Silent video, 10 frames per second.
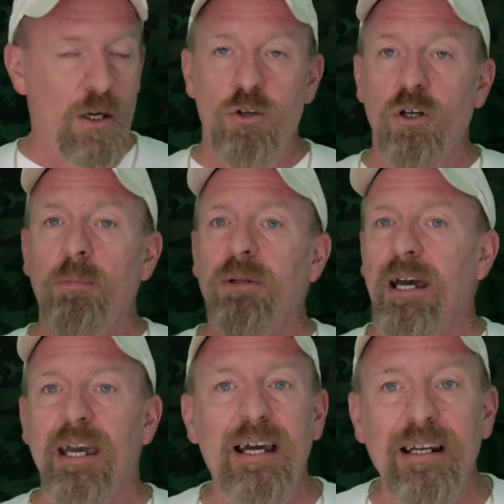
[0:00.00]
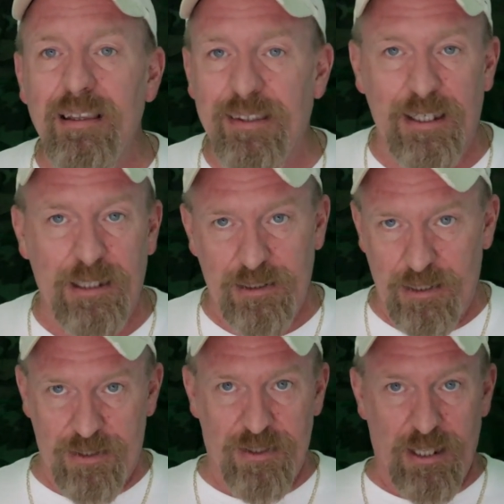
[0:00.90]
You can plant anything in
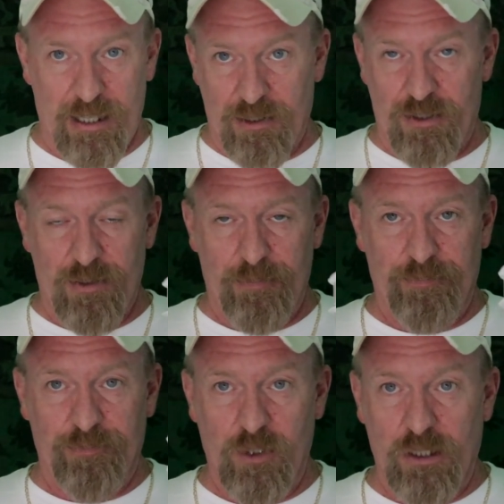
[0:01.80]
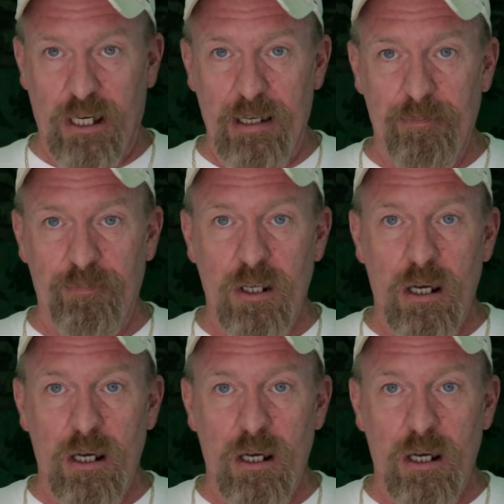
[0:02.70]
these things, okay?